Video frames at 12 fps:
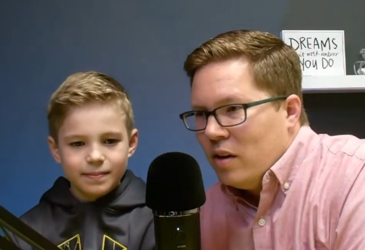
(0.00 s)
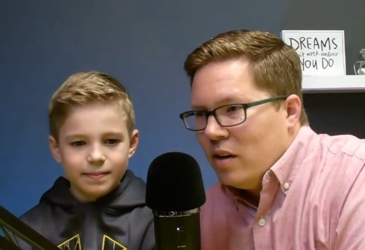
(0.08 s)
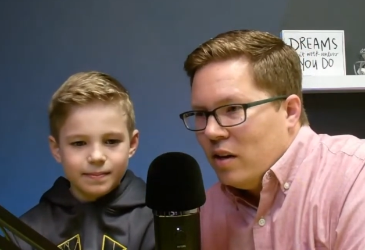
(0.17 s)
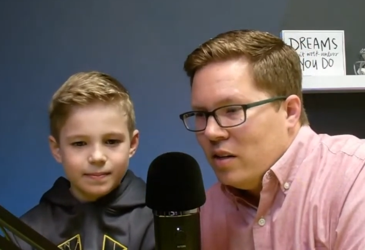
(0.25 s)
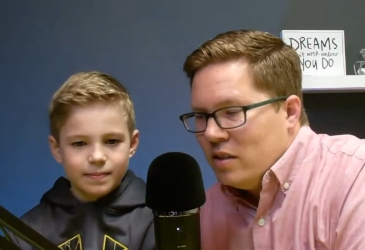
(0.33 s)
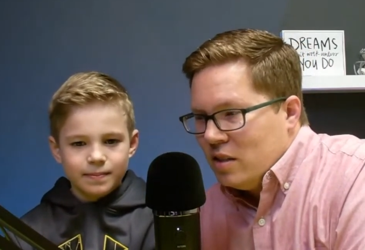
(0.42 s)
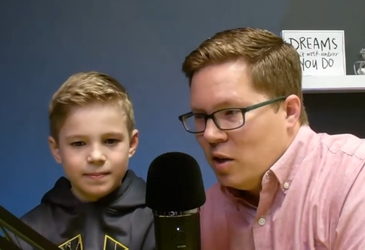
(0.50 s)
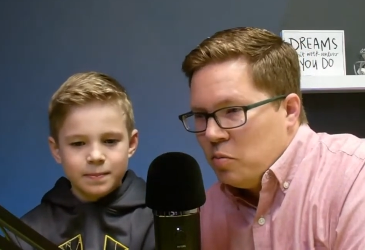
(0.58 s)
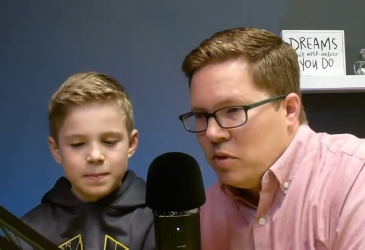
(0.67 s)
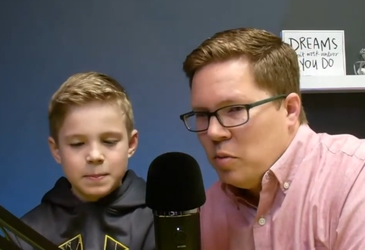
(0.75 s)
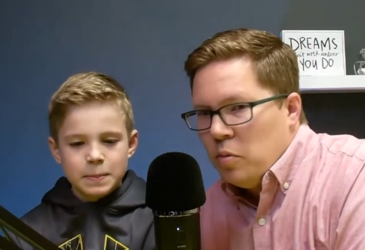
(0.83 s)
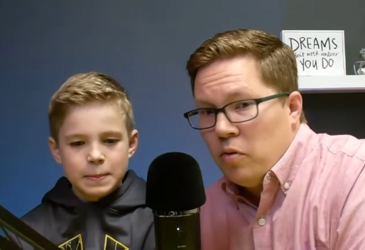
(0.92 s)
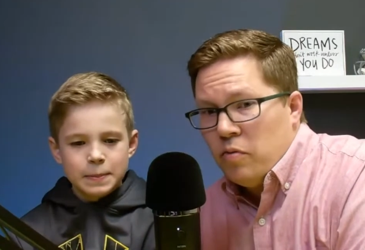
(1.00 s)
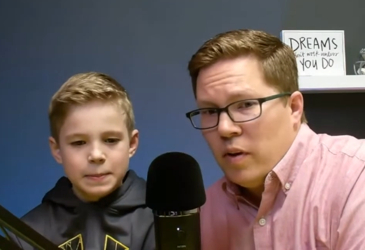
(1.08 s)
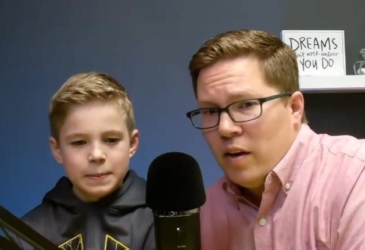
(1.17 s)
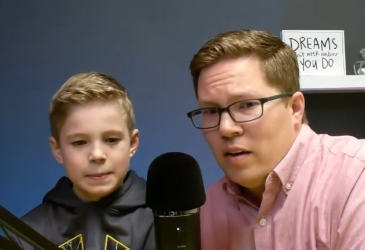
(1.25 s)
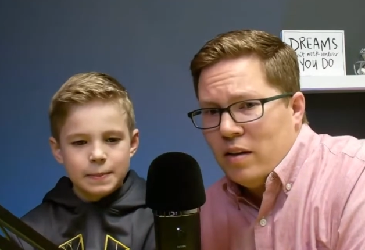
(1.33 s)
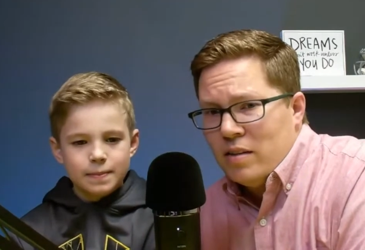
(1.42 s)
Speaker 1: he's a Tim Tebow
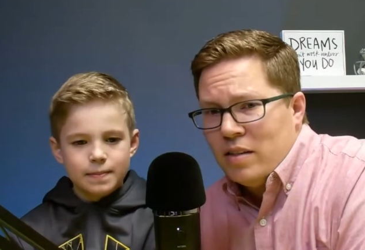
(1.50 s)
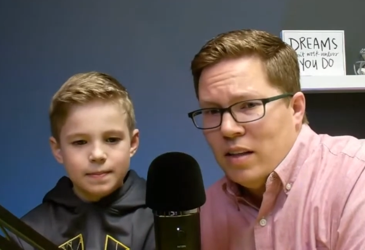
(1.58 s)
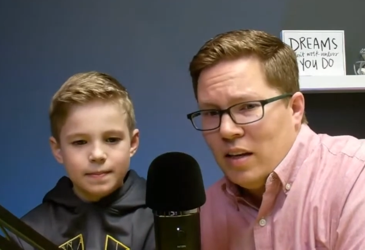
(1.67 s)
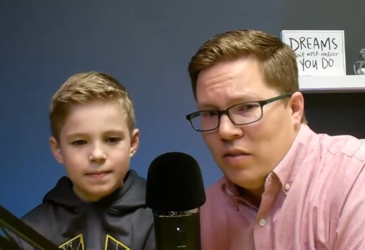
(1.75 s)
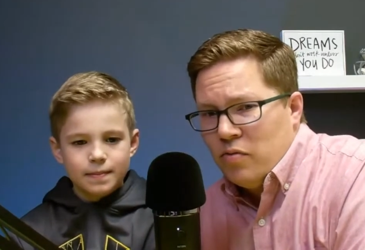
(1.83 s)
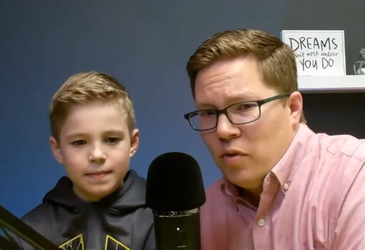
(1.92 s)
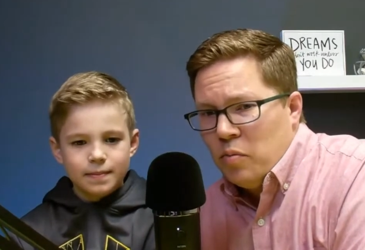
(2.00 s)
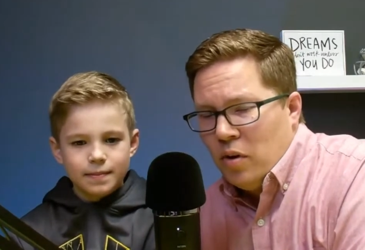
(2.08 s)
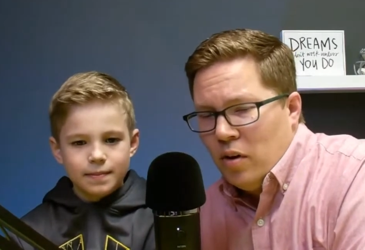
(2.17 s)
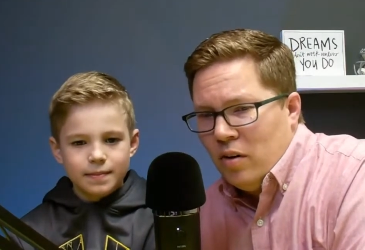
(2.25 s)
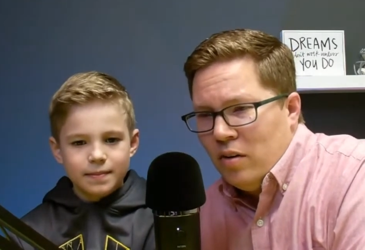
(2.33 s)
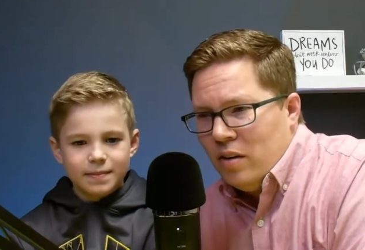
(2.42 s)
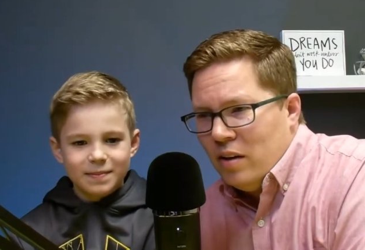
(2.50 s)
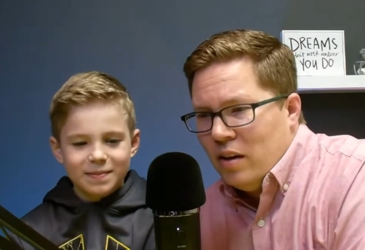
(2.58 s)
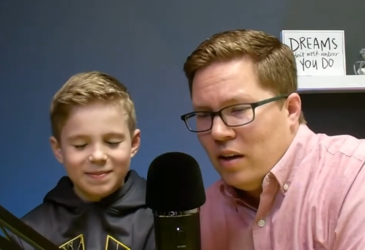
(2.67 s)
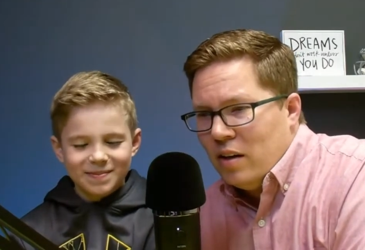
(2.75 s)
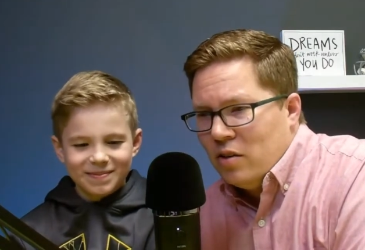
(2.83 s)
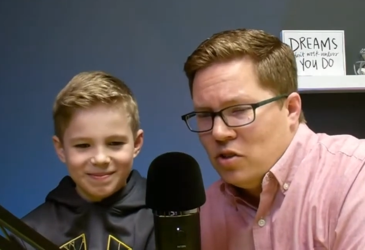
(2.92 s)
fan because he likes football
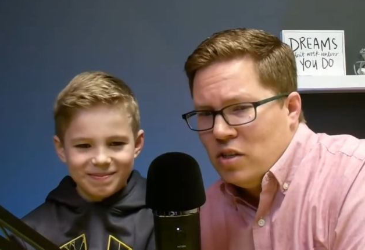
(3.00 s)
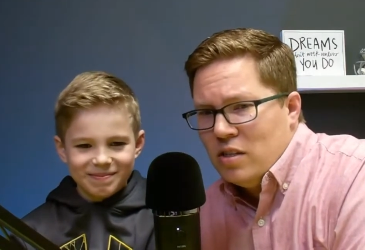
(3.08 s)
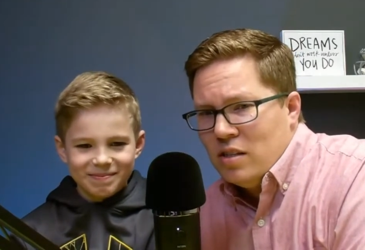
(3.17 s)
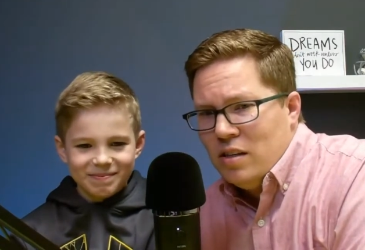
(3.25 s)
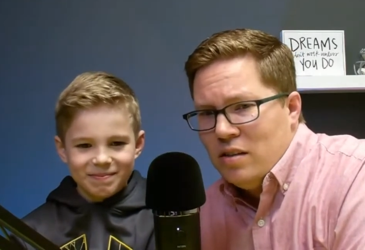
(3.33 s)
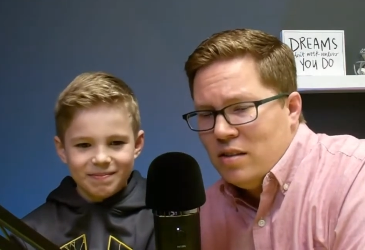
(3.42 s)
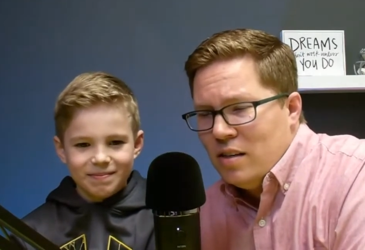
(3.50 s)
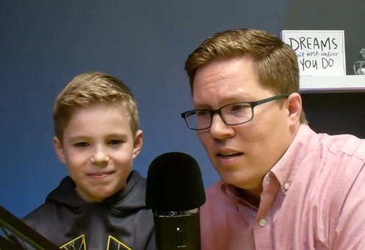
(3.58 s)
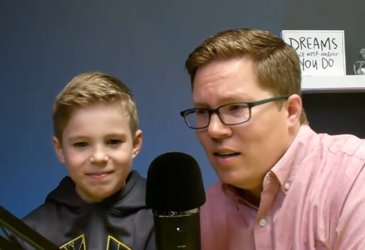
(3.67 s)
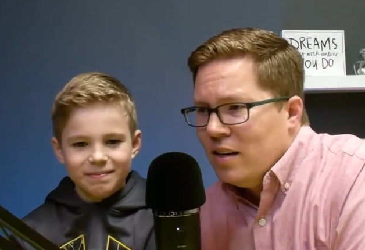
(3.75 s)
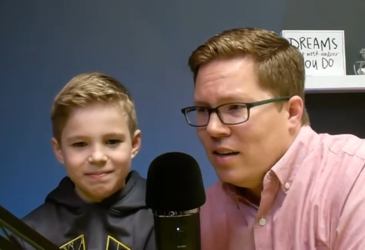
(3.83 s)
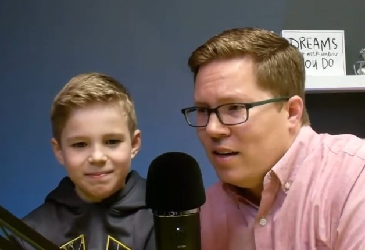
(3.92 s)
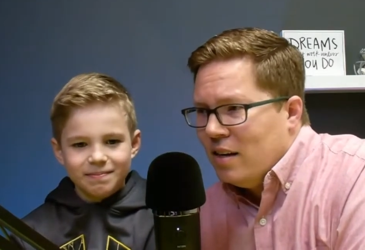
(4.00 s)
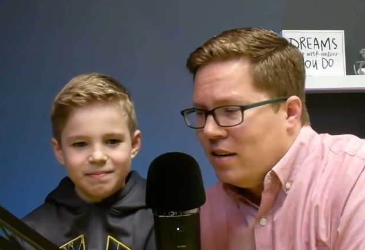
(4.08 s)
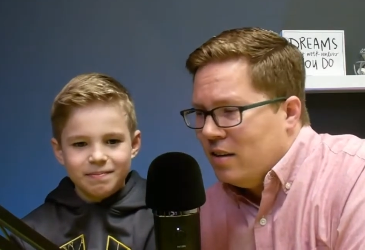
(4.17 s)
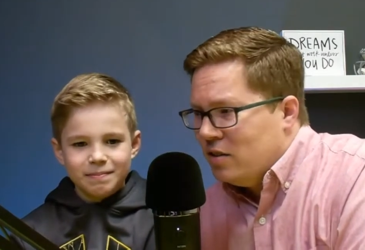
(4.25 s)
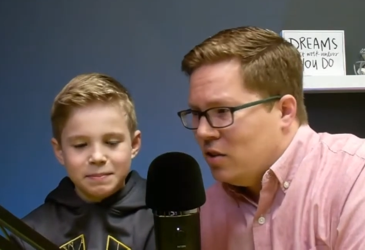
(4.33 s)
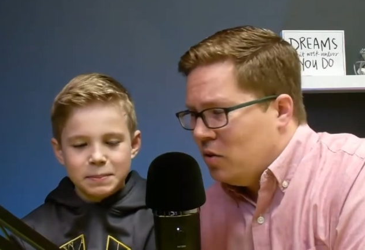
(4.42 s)
and Jesus,
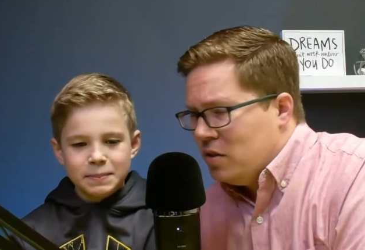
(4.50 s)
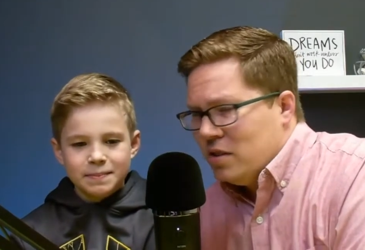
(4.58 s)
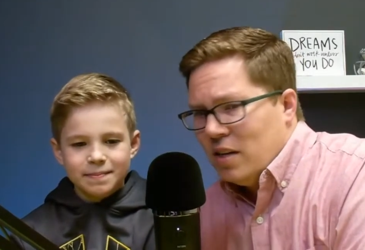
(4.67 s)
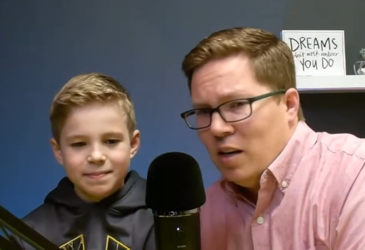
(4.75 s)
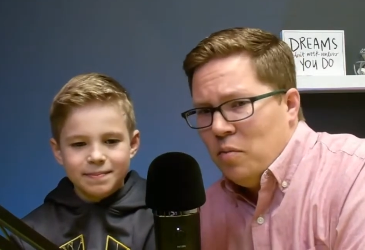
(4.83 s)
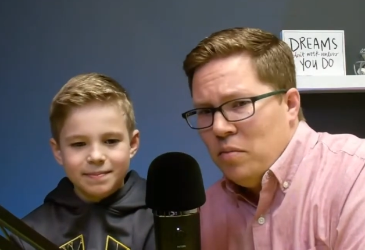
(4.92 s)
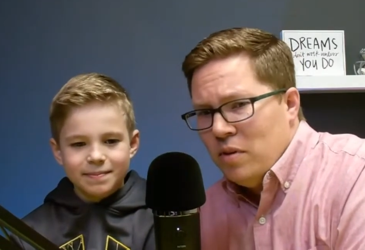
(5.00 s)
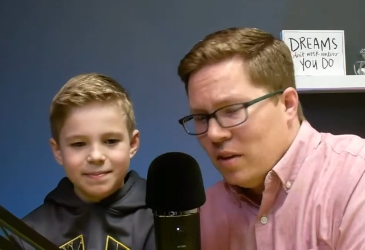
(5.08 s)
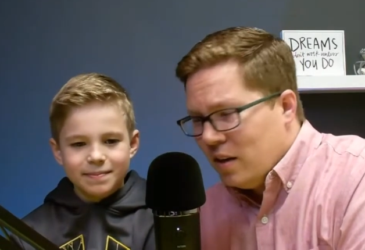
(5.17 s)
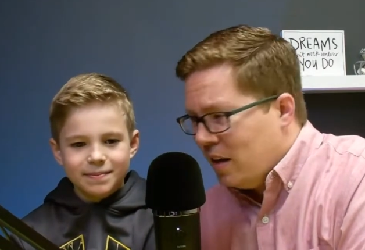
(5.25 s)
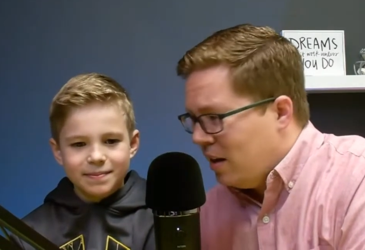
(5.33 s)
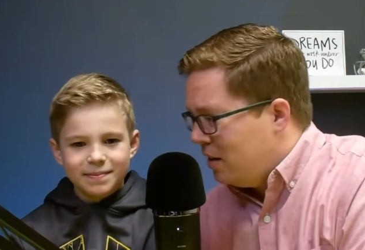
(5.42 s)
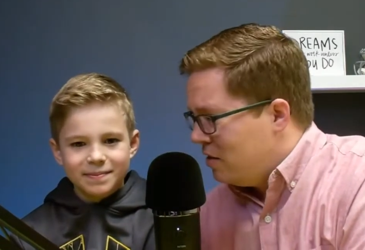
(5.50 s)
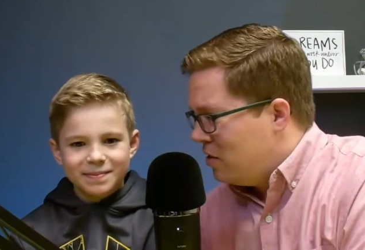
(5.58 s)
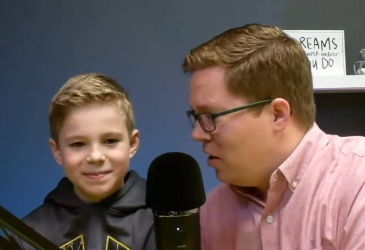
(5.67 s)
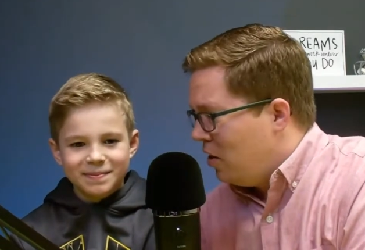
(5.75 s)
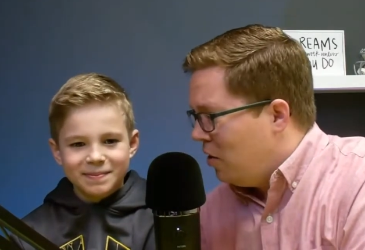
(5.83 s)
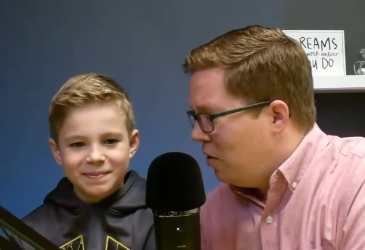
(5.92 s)
and so does Tim. And
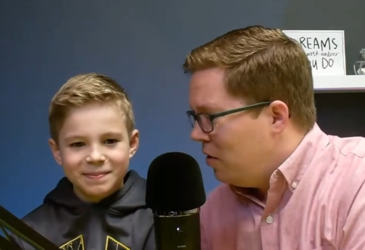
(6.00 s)
so